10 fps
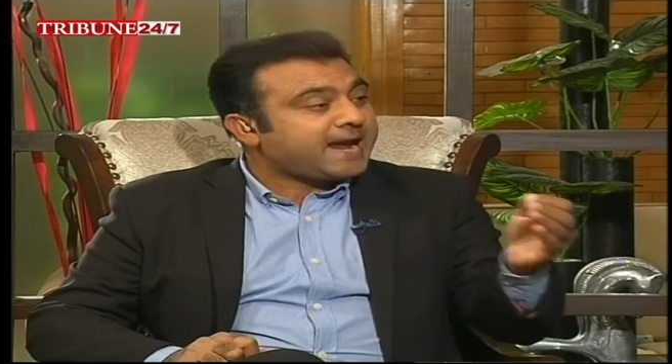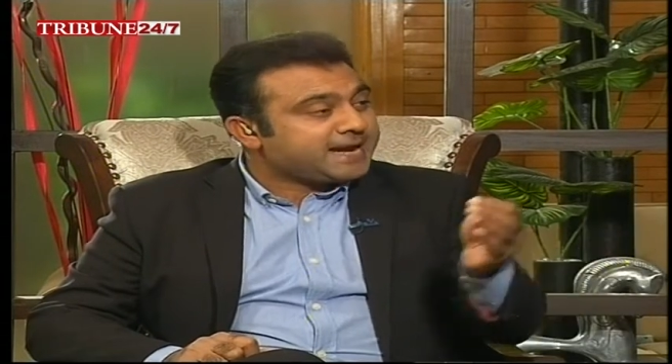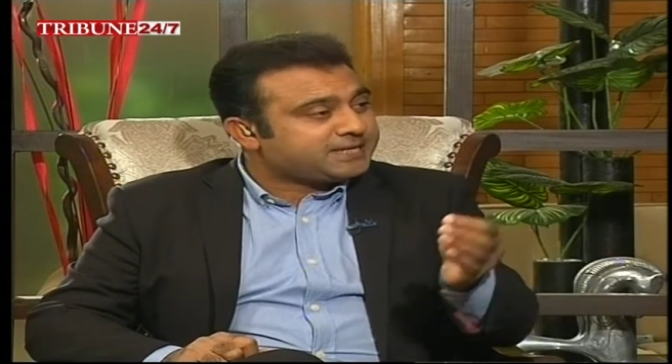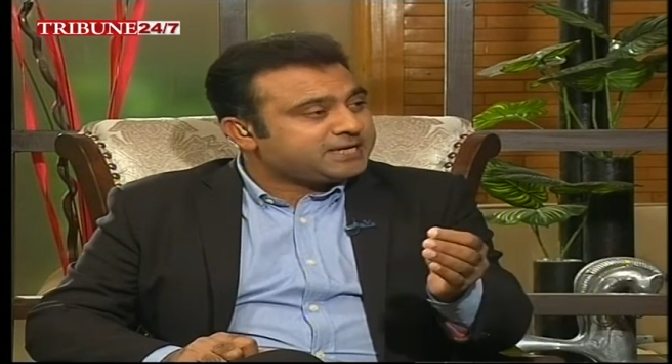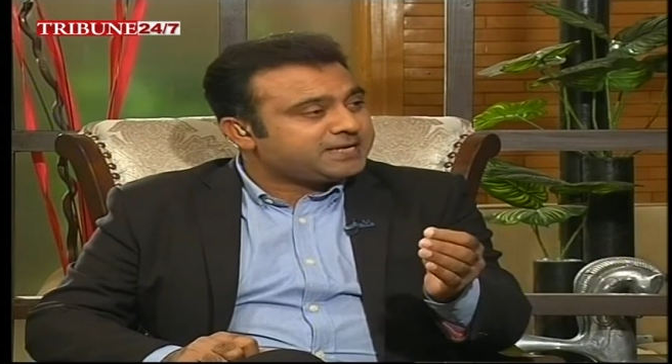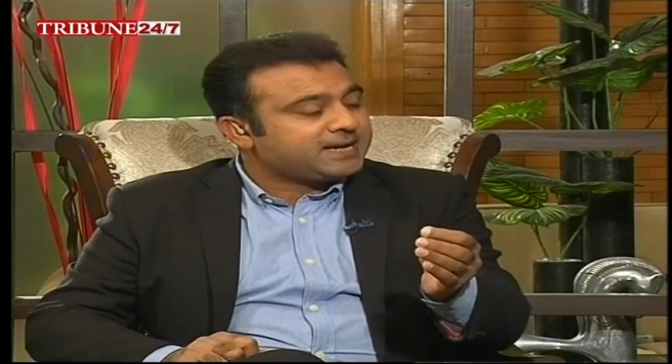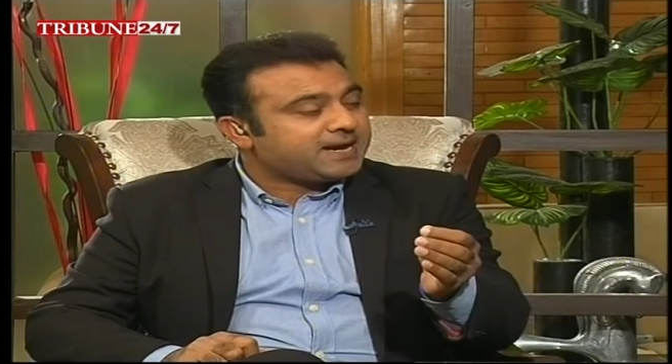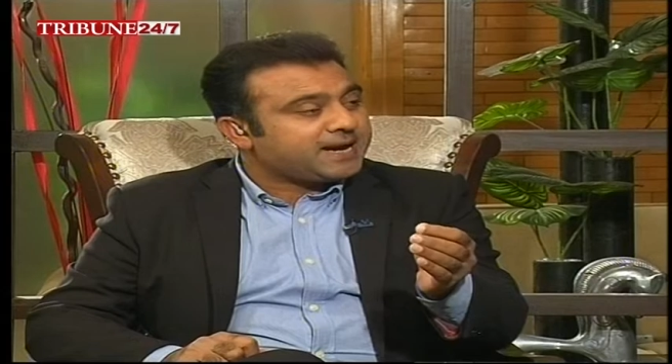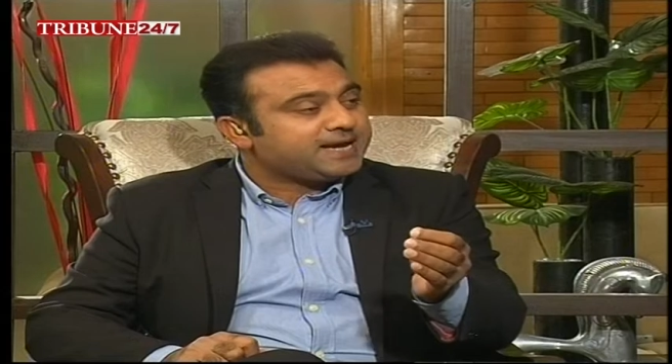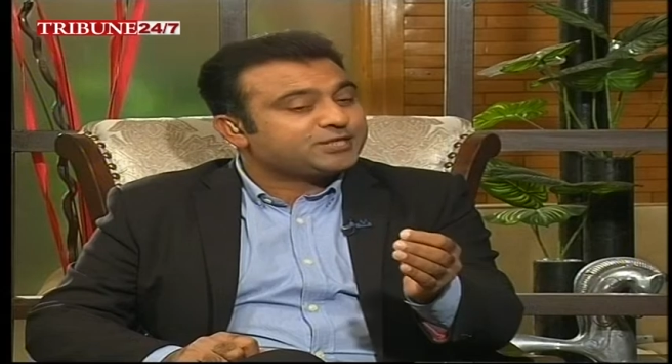acting
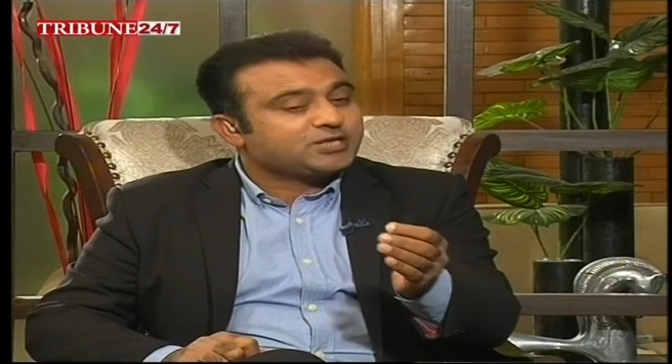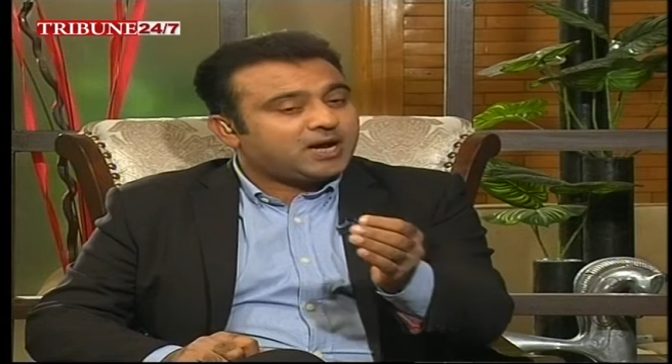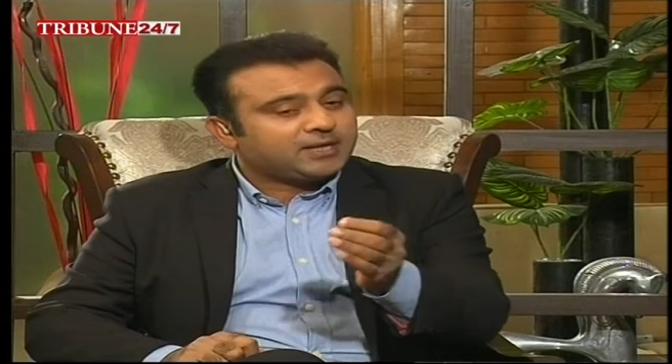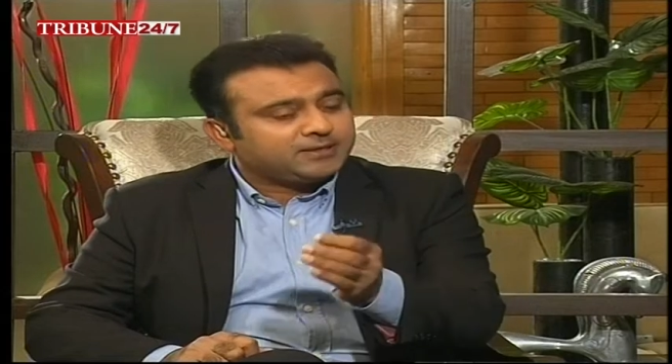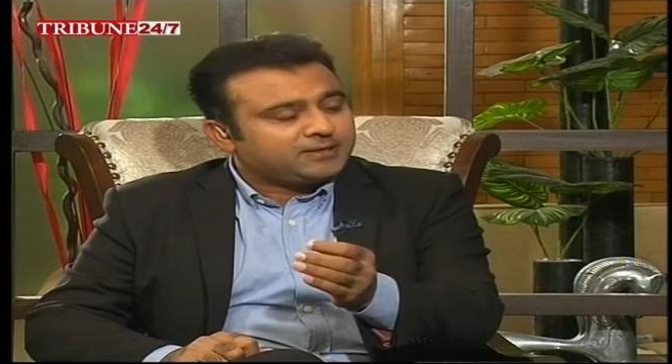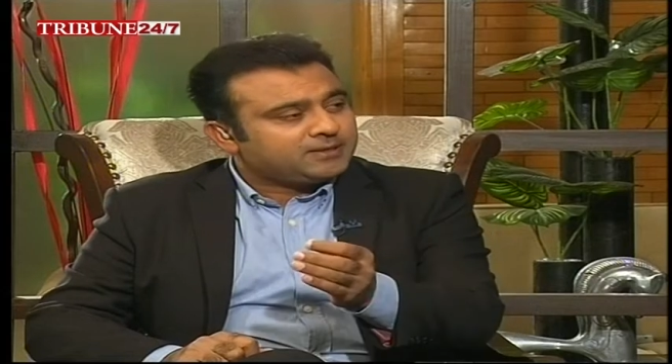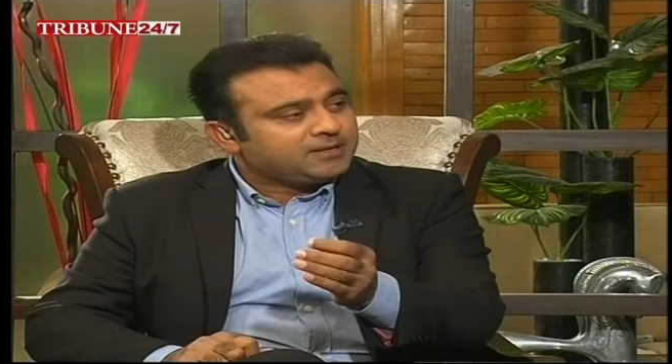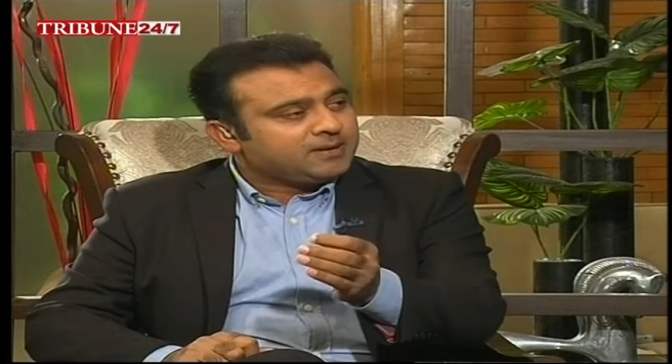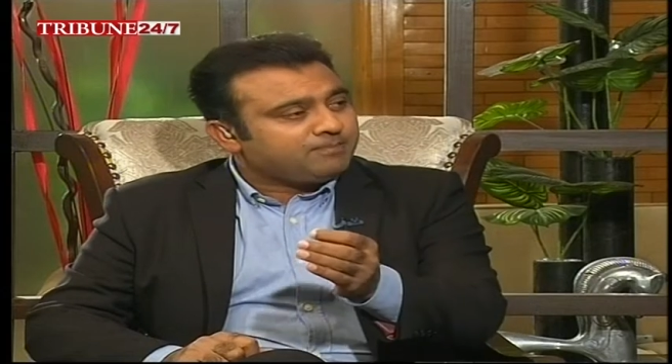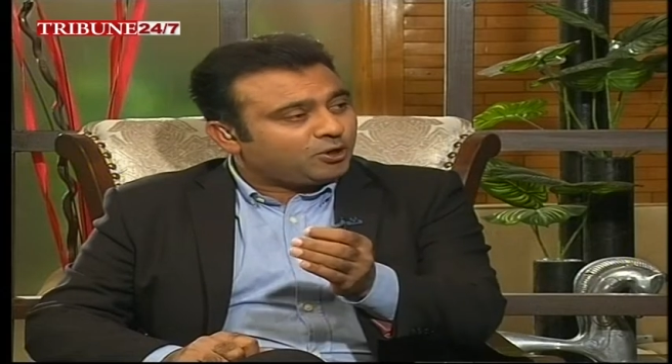against other
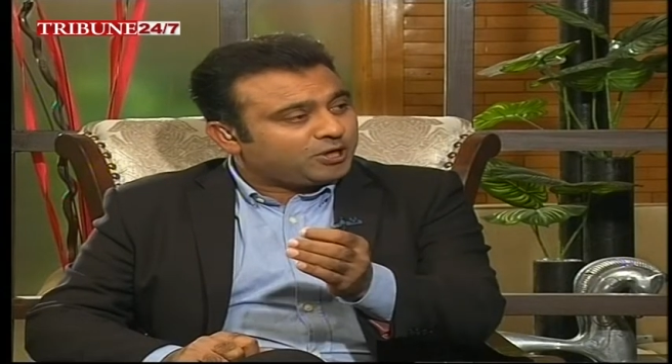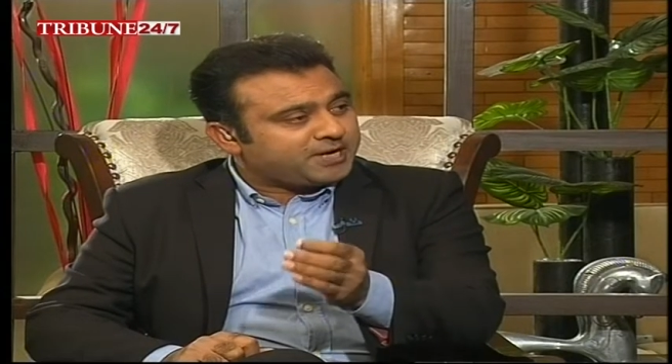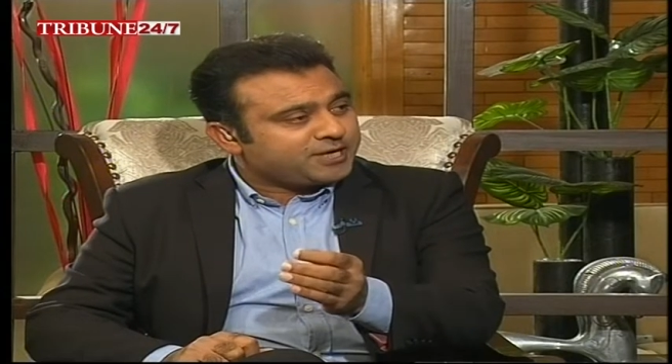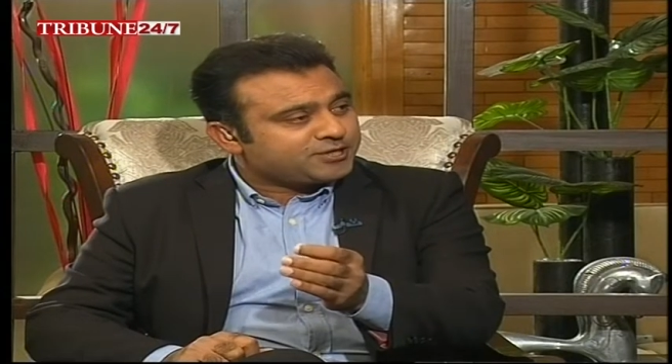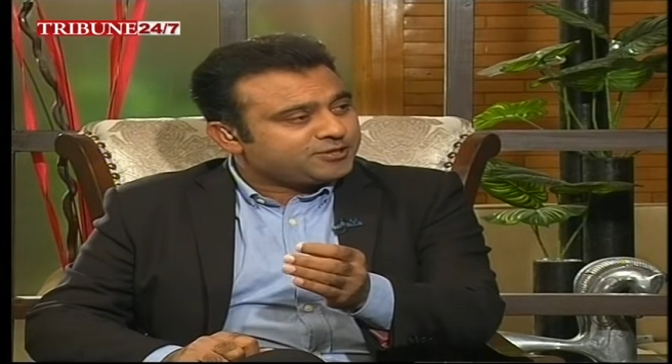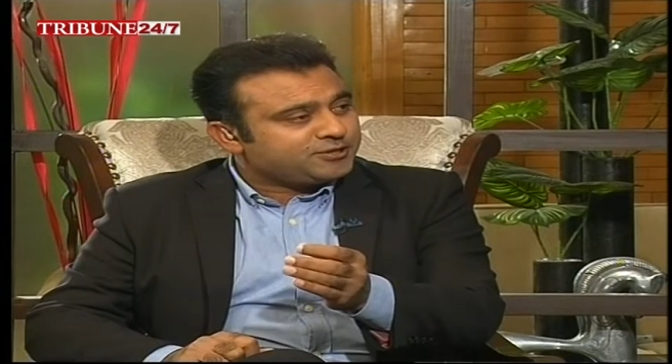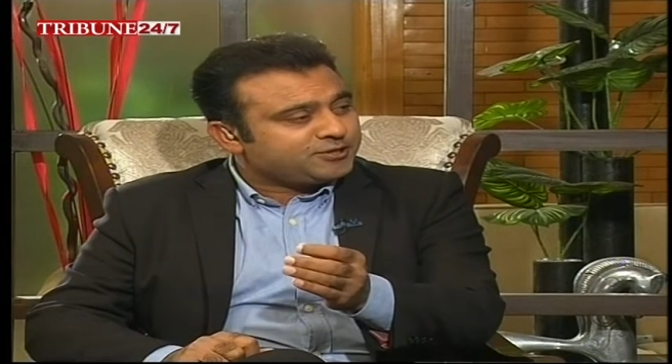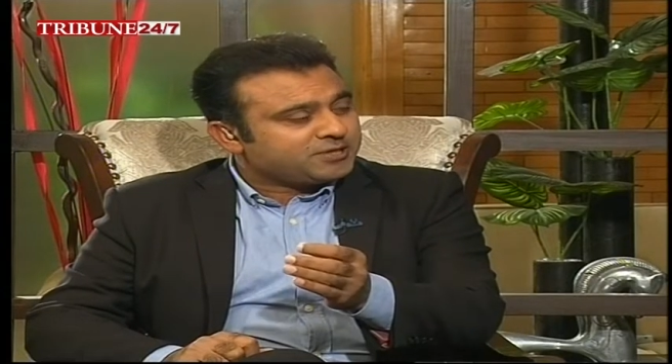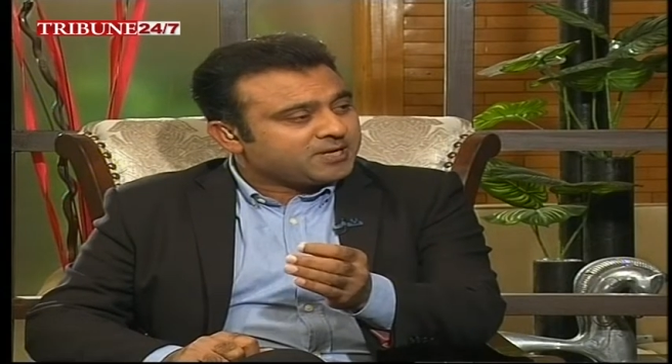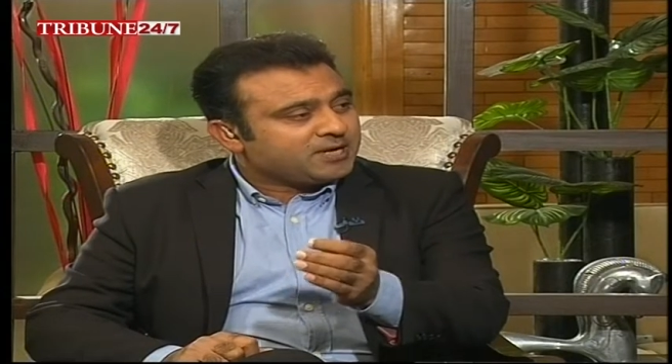
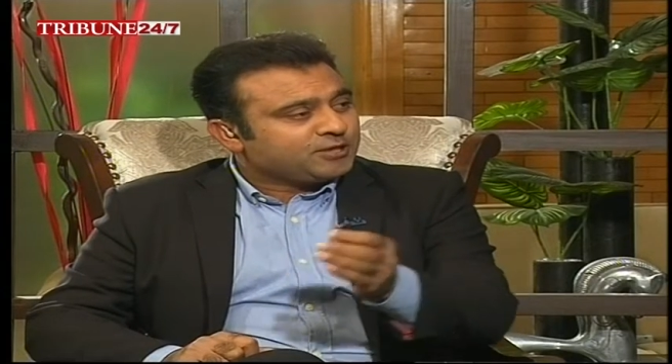politicians,